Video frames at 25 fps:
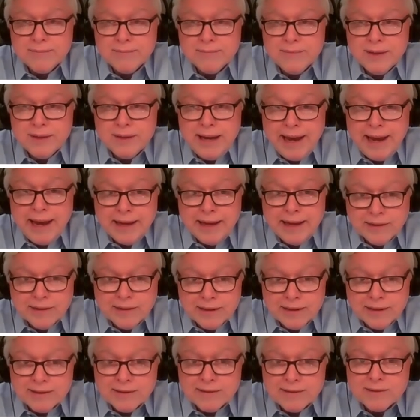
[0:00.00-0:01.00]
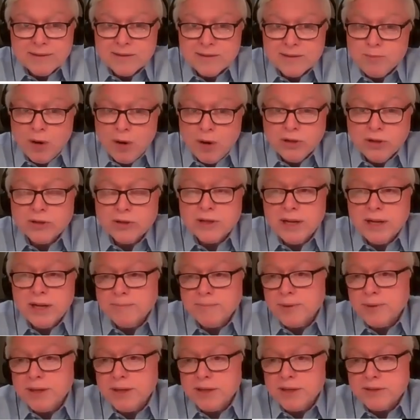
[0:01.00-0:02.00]
And then smaller
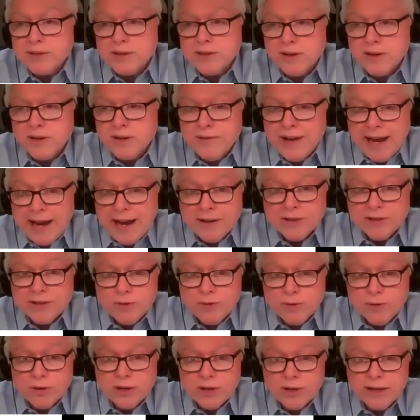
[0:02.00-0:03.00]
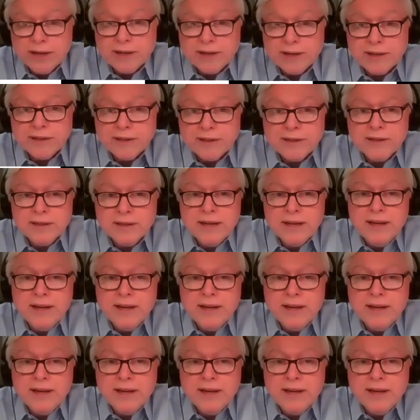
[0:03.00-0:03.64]
companies that are value oriented